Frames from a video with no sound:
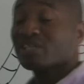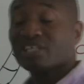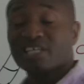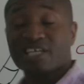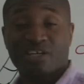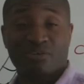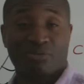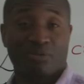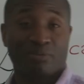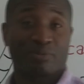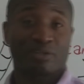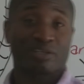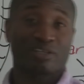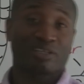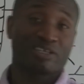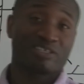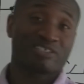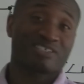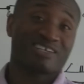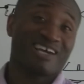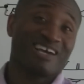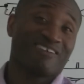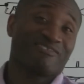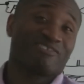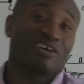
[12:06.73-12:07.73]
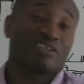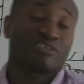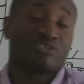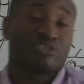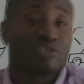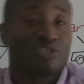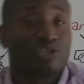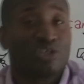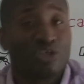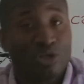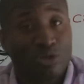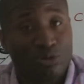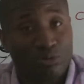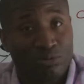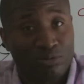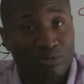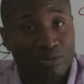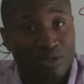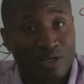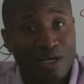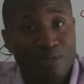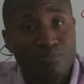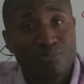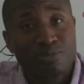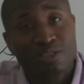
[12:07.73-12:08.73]
really criminal is I've got to go.
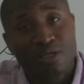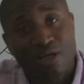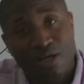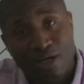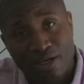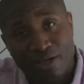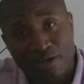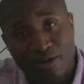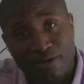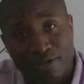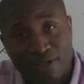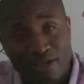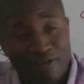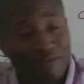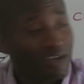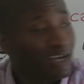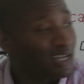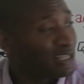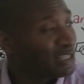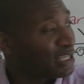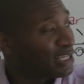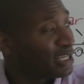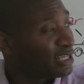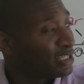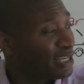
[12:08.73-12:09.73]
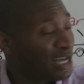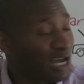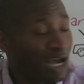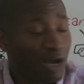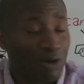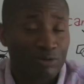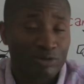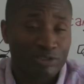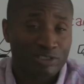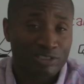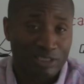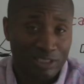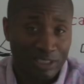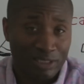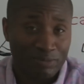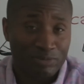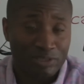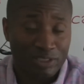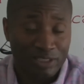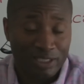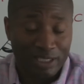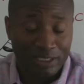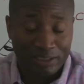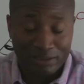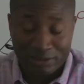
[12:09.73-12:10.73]
I'm tired. I've had like an hour's sleep
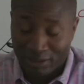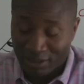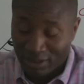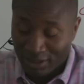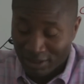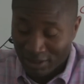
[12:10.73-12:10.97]
today.